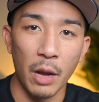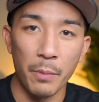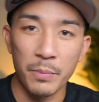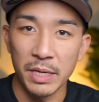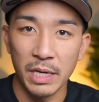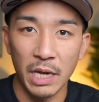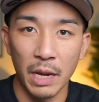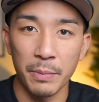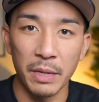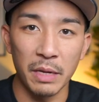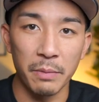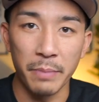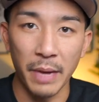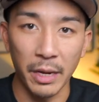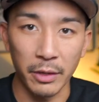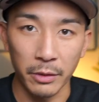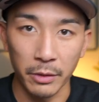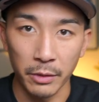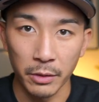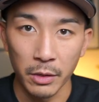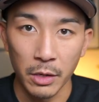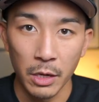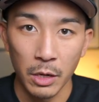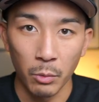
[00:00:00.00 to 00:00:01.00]
on becoming
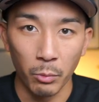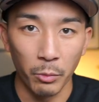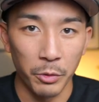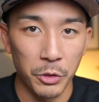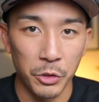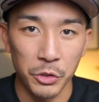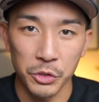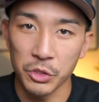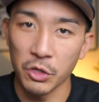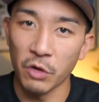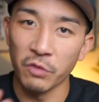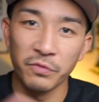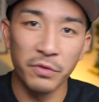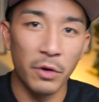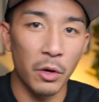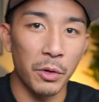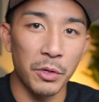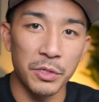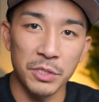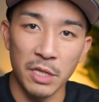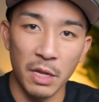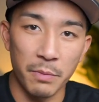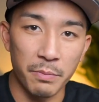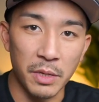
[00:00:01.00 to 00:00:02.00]
better. When you're so
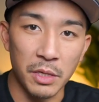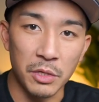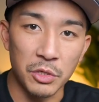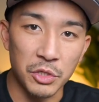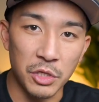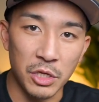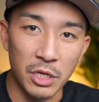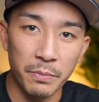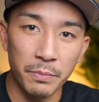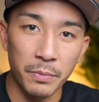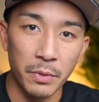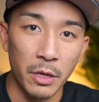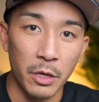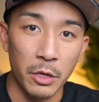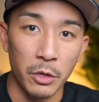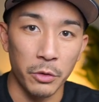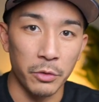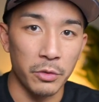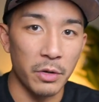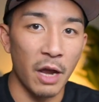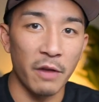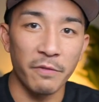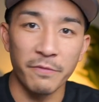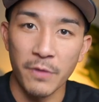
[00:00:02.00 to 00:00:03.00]
focused on being cheap,
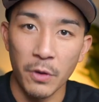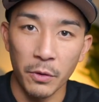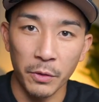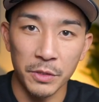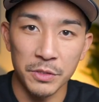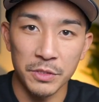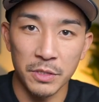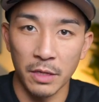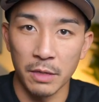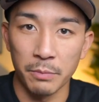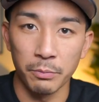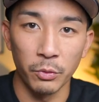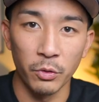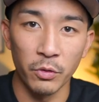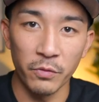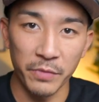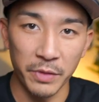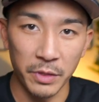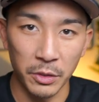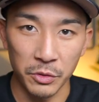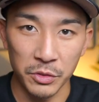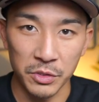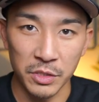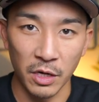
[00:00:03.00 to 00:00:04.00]
you're not focused on
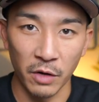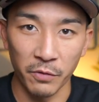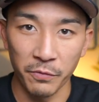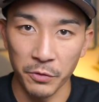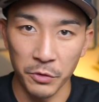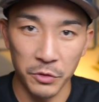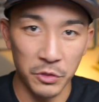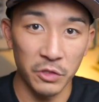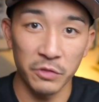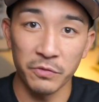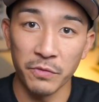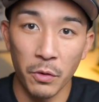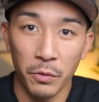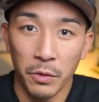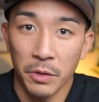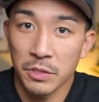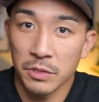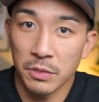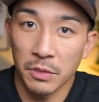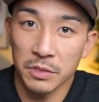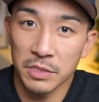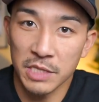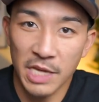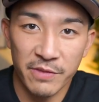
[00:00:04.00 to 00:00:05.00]
improving yourself, you're just
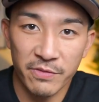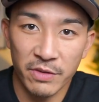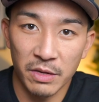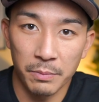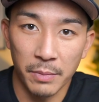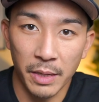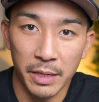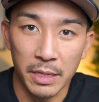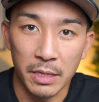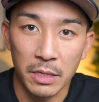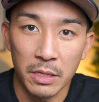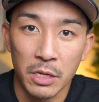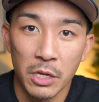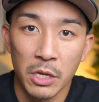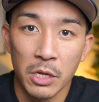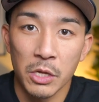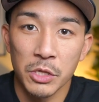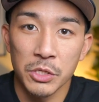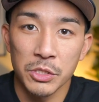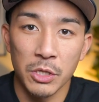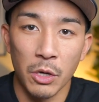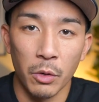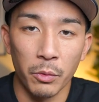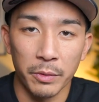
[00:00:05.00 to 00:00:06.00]
focused on saving money.
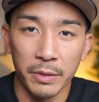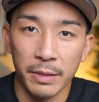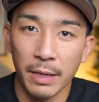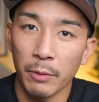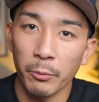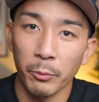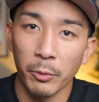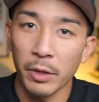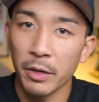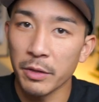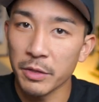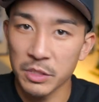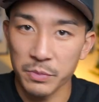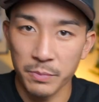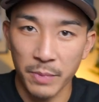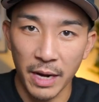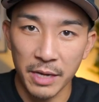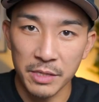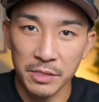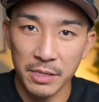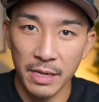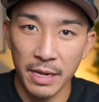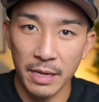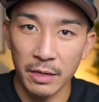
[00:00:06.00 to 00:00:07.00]
So get rid of this
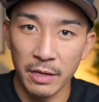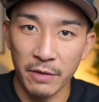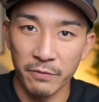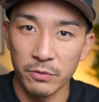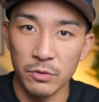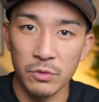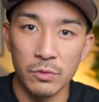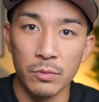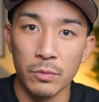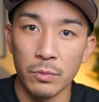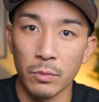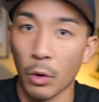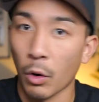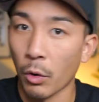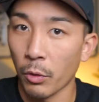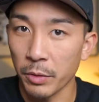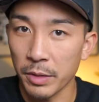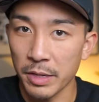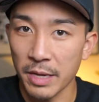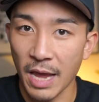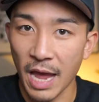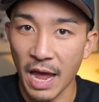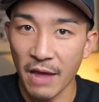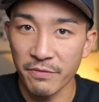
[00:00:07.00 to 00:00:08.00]
mindset if you
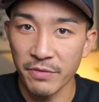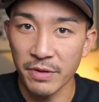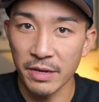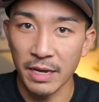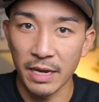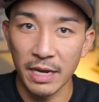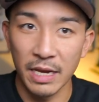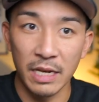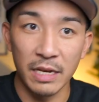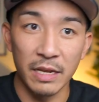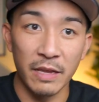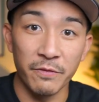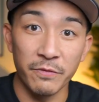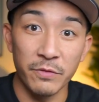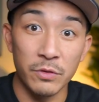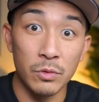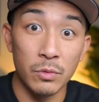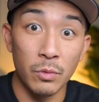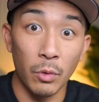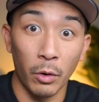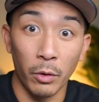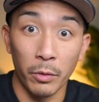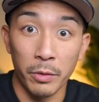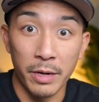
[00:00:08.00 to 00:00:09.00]
already have it, and if
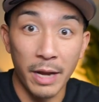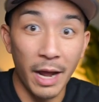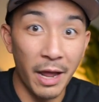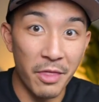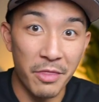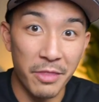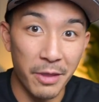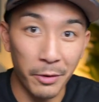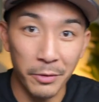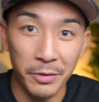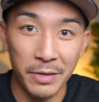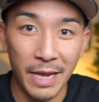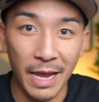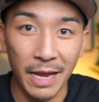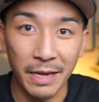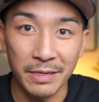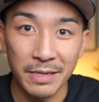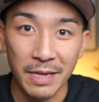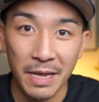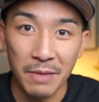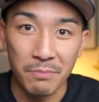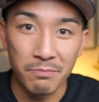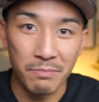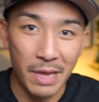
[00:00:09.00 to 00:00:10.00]
you are not there
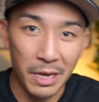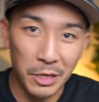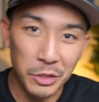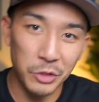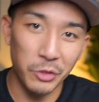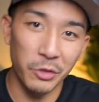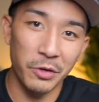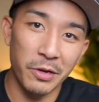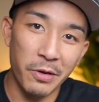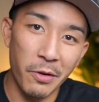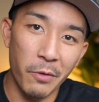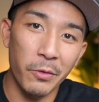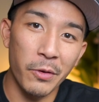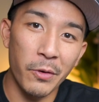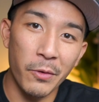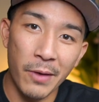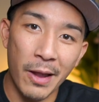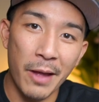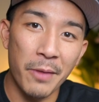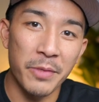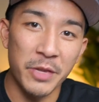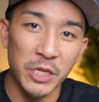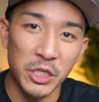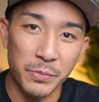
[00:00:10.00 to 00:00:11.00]
yet, make sure you don't go
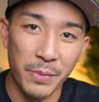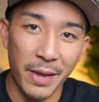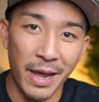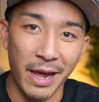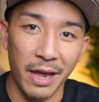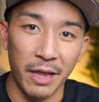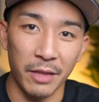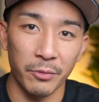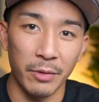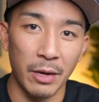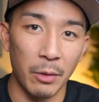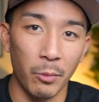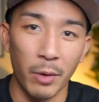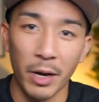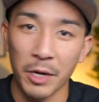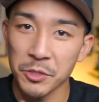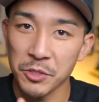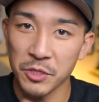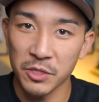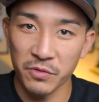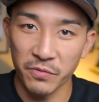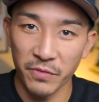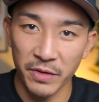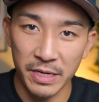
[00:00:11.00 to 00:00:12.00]
down this path, right?
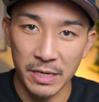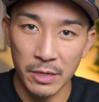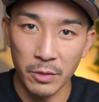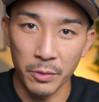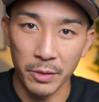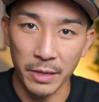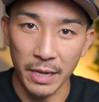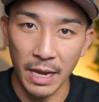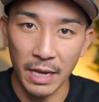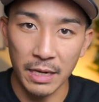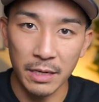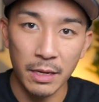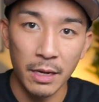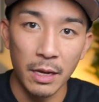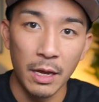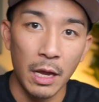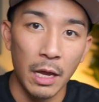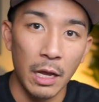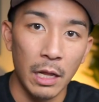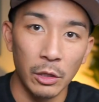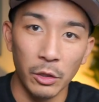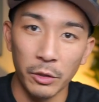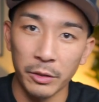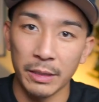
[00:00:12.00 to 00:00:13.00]
Watch this video again,
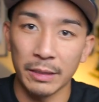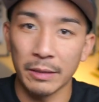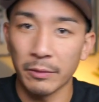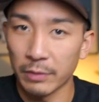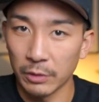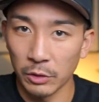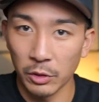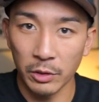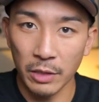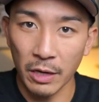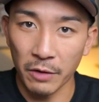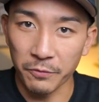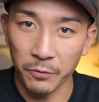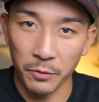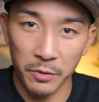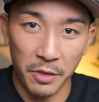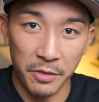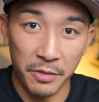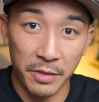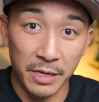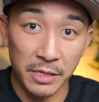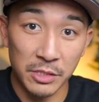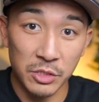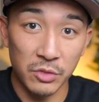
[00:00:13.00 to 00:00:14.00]
look at, look out for the
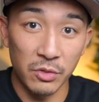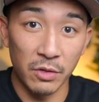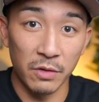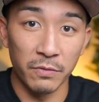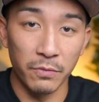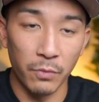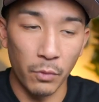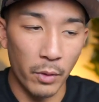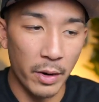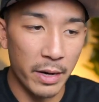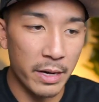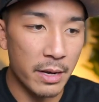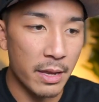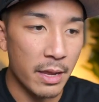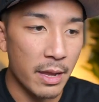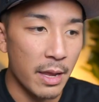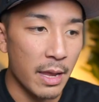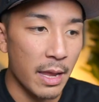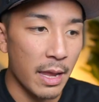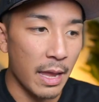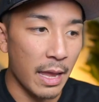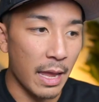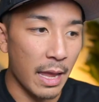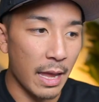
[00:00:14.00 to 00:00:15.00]
things to avoid,
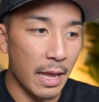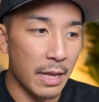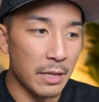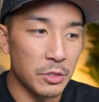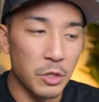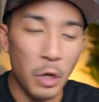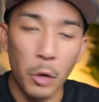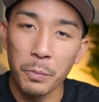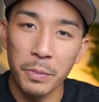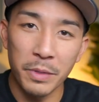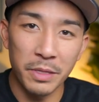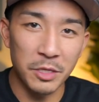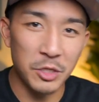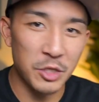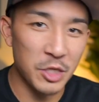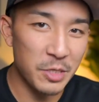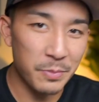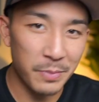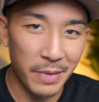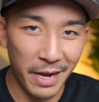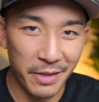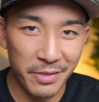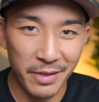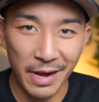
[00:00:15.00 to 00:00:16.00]
and don't be the
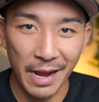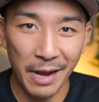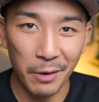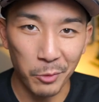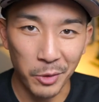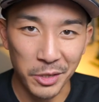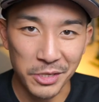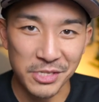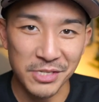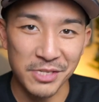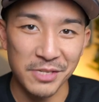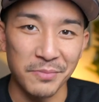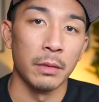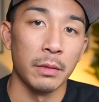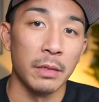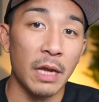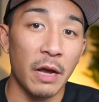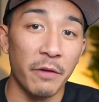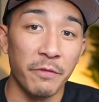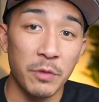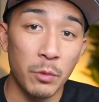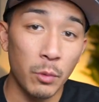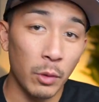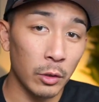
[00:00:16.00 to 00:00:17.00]
cheap guy that I was.
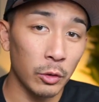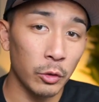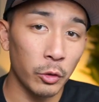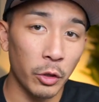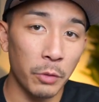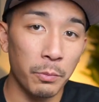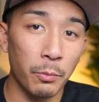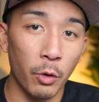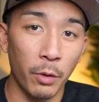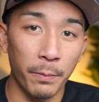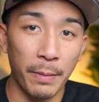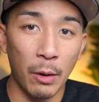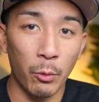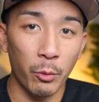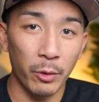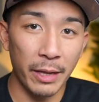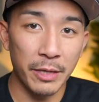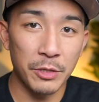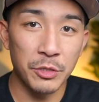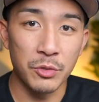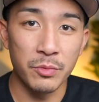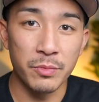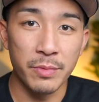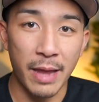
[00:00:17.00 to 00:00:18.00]
Now, if you wanna learn more about what
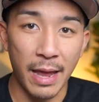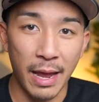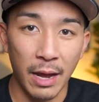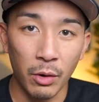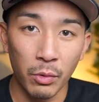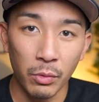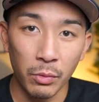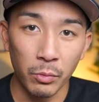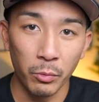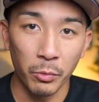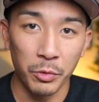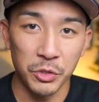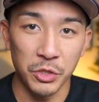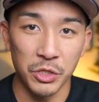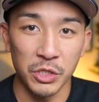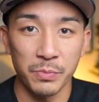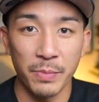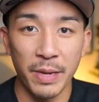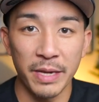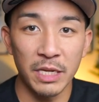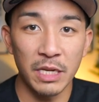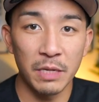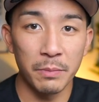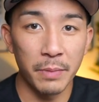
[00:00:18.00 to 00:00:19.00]
I do now, which is
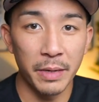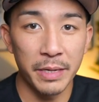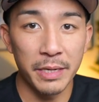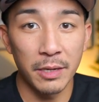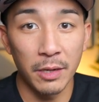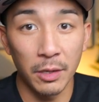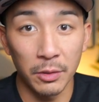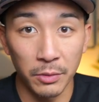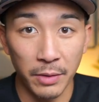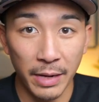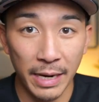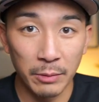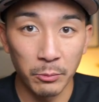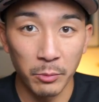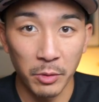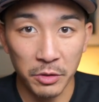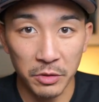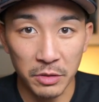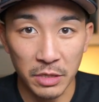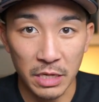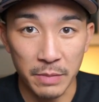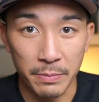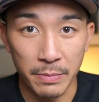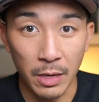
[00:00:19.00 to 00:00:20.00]
making money online
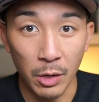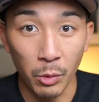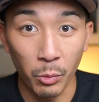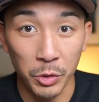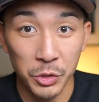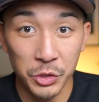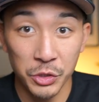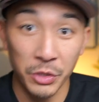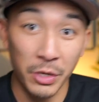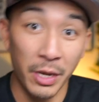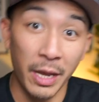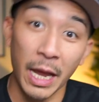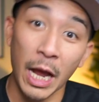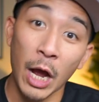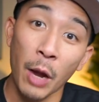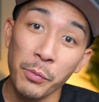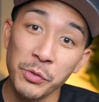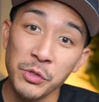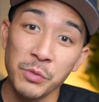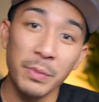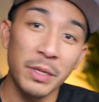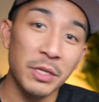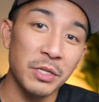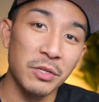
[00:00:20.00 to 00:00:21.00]
with email, which
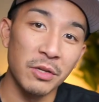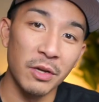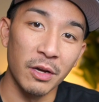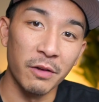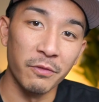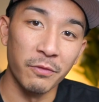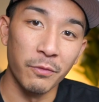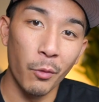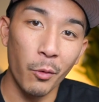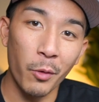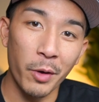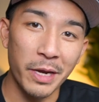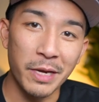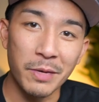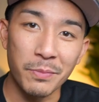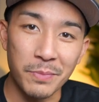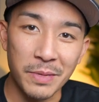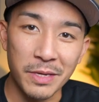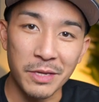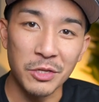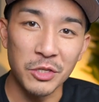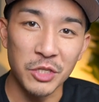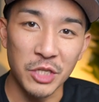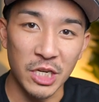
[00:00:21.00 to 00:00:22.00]
helps me to avoid
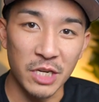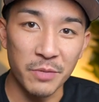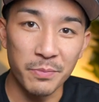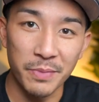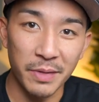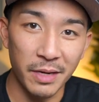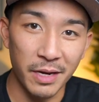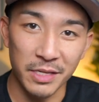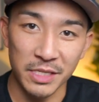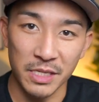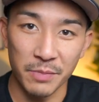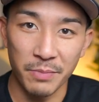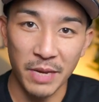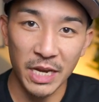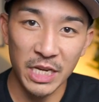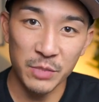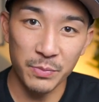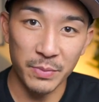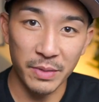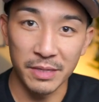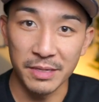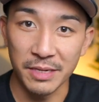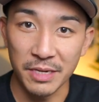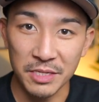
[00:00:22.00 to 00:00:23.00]
being cheap because it
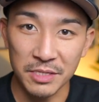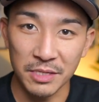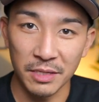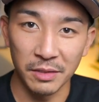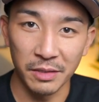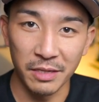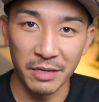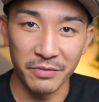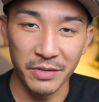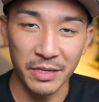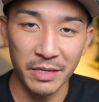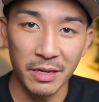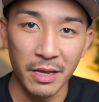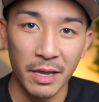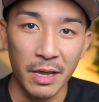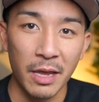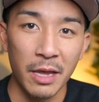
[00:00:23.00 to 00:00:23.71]
makes me a decent living,